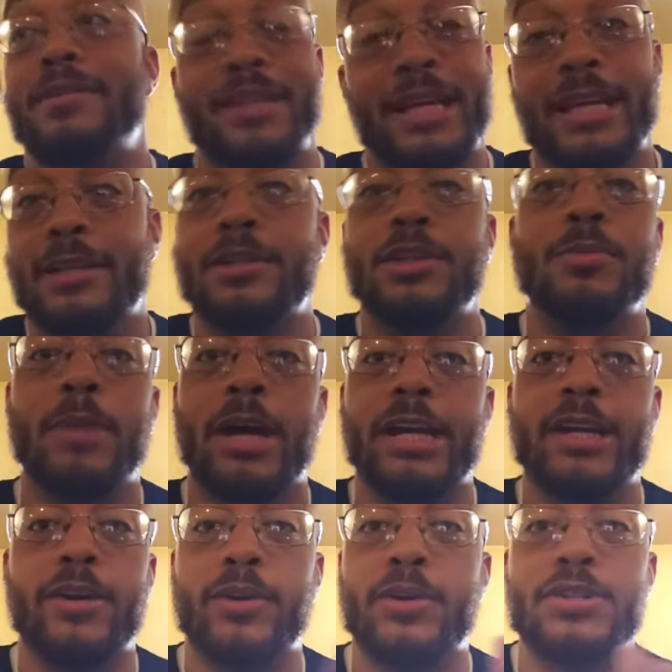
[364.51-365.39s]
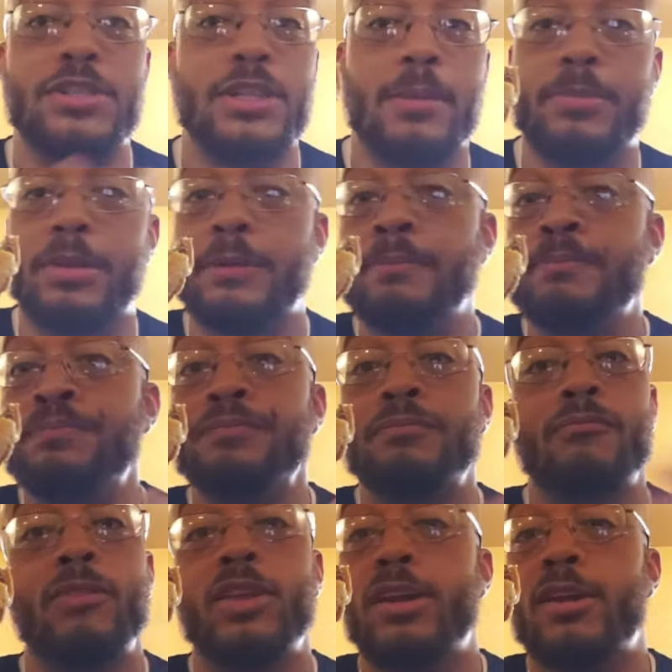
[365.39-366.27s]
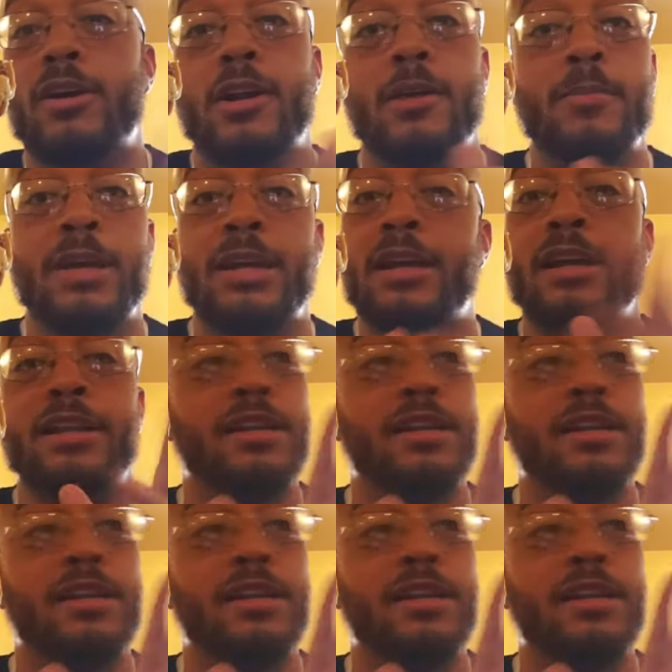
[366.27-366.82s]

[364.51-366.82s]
Then you might notice something. You know what I mean?